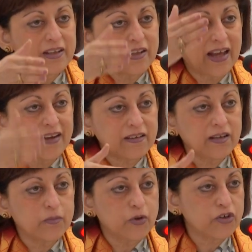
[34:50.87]
they landed
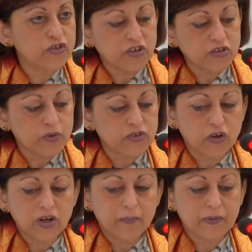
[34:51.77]
in Mauritius was
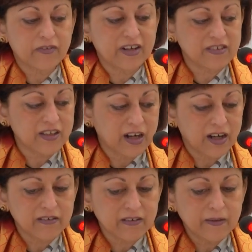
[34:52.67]
called Aapravasi Ghat